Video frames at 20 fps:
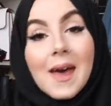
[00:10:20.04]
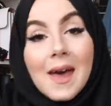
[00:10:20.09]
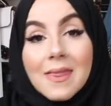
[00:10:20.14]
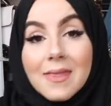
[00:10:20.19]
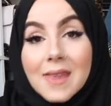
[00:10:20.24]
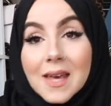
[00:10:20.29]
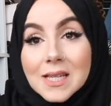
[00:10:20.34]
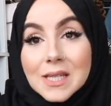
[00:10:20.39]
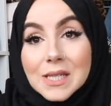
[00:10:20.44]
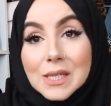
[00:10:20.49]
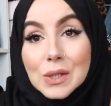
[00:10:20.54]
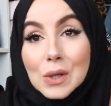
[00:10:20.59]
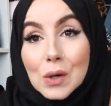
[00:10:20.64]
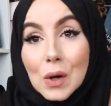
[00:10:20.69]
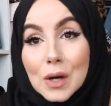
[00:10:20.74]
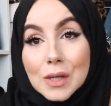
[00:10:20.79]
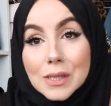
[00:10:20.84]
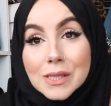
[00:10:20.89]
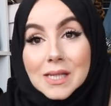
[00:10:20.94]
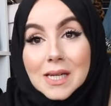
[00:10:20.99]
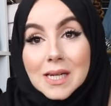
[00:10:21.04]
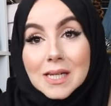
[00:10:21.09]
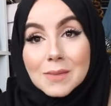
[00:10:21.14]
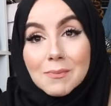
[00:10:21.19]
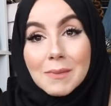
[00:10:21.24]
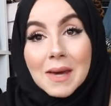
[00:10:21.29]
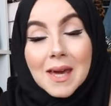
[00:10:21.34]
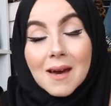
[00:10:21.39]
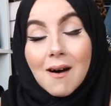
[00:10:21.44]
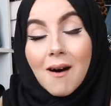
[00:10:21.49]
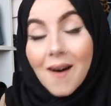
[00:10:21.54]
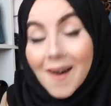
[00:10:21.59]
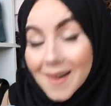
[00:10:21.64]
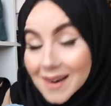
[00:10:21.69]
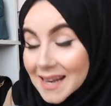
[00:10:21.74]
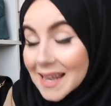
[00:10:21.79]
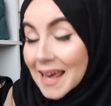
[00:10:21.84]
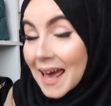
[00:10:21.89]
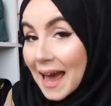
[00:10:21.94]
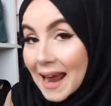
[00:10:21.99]
And this costed me
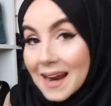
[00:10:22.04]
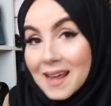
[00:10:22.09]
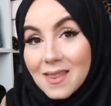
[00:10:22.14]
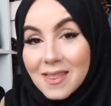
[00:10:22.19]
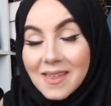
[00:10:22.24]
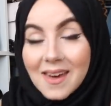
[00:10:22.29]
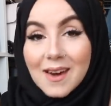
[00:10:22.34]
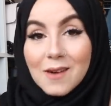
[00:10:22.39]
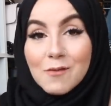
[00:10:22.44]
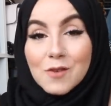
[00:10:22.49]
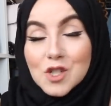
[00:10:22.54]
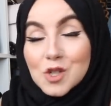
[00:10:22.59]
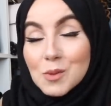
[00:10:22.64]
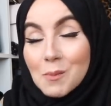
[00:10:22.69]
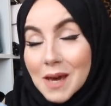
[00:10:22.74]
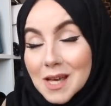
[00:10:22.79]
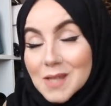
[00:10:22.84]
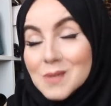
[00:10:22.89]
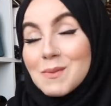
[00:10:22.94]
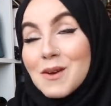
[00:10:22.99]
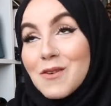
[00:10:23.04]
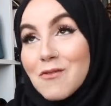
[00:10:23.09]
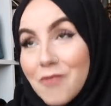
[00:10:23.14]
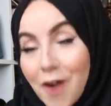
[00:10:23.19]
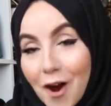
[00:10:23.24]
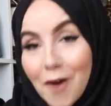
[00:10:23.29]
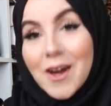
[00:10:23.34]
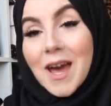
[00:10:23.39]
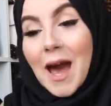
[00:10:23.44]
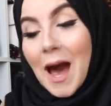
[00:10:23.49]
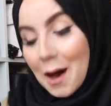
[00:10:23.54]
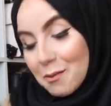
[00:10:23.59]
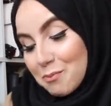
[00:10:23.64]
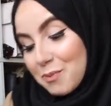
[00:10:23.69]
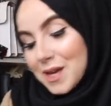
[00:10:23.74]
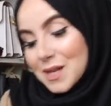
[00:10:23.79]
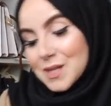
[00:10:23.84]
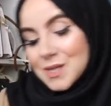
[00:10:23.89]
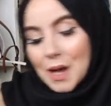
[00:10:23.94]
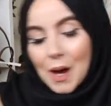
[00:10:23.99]
hardly anything, which makes me very
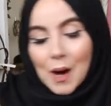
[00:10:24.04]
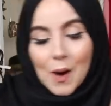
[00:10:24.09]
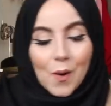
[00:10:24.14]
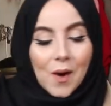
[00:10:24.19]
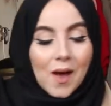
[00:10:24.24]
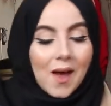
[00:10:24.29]
happy. So,